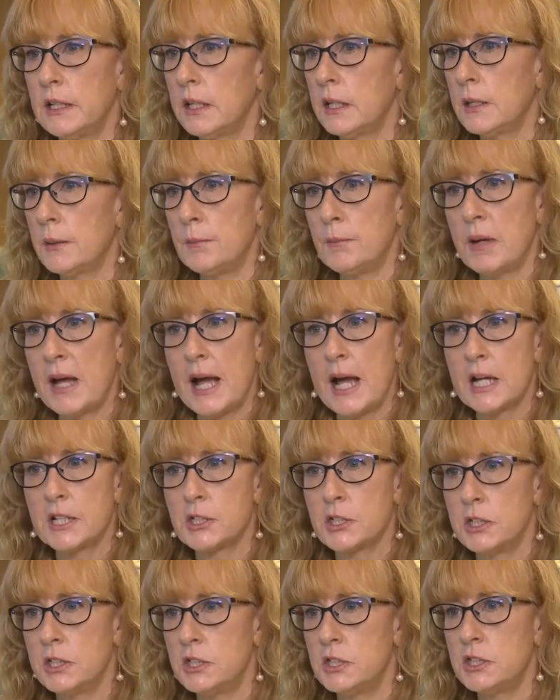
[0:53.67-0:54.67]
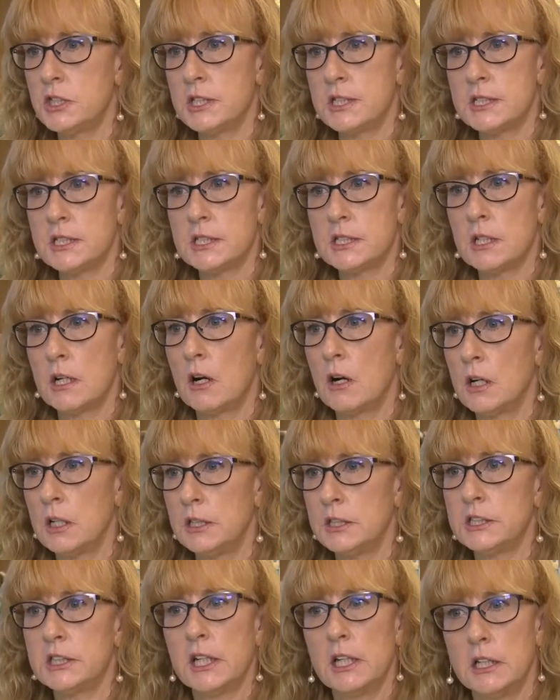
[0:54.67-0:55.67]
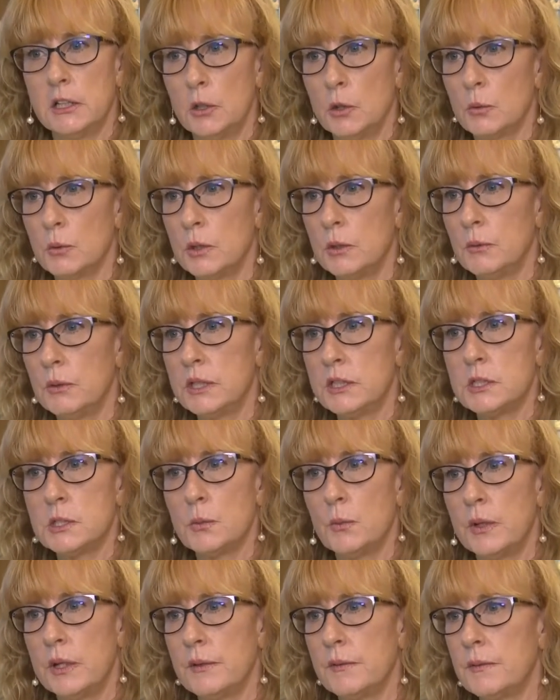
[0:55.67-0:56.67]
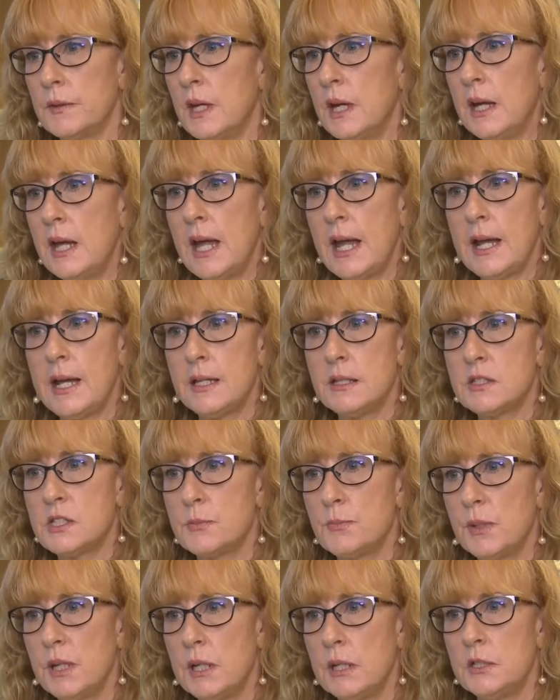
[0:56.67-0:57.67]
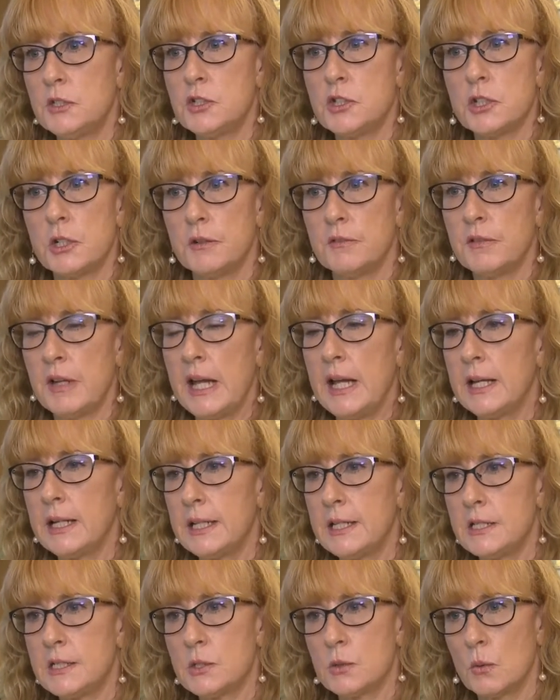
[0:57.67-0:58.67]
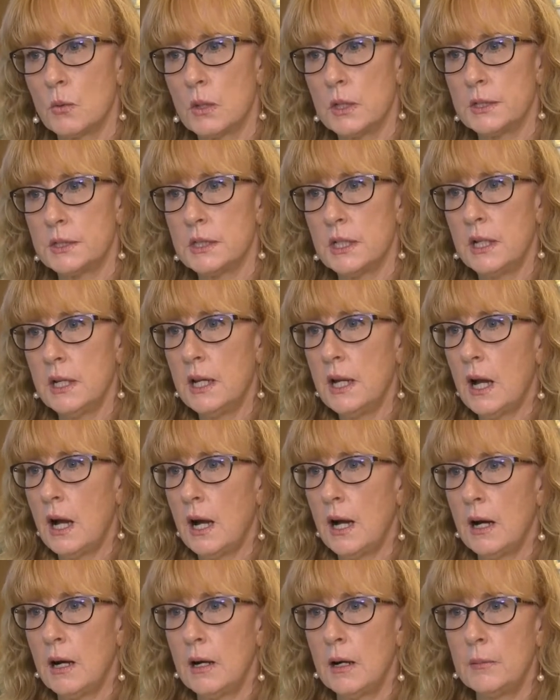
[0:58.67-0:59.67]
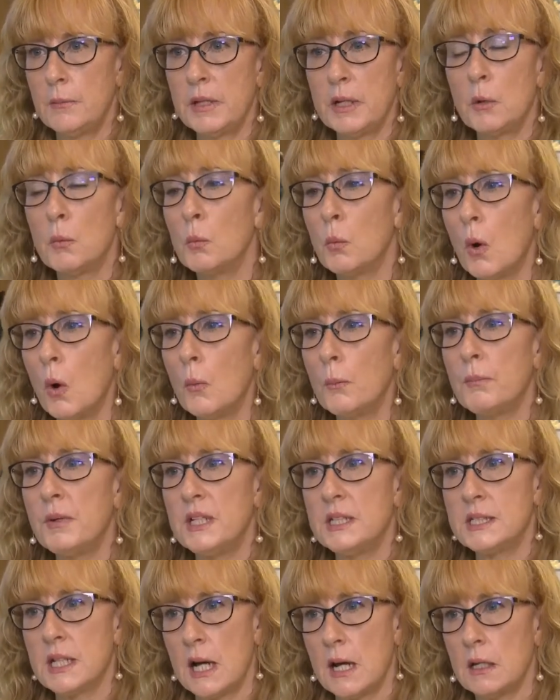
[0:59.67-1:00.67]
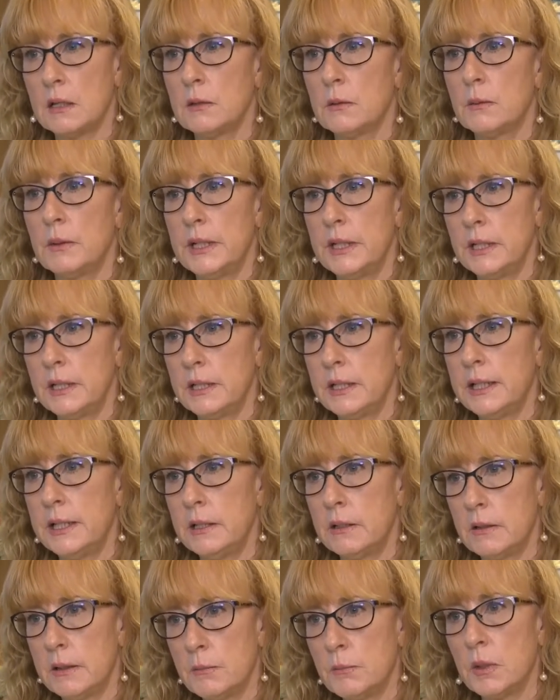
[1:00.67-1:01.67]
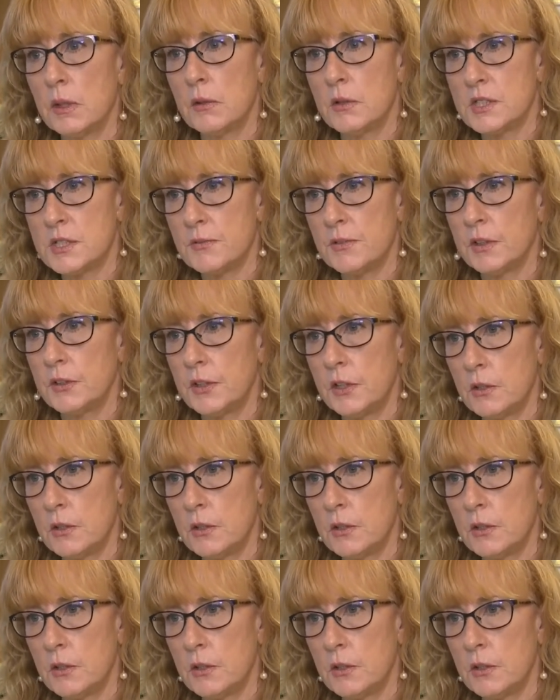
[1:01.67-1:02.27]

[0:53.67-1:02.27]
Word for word: and compassion just aren't congruent with hate speech of any sort. Um, and it won't be tolerated here at Millersville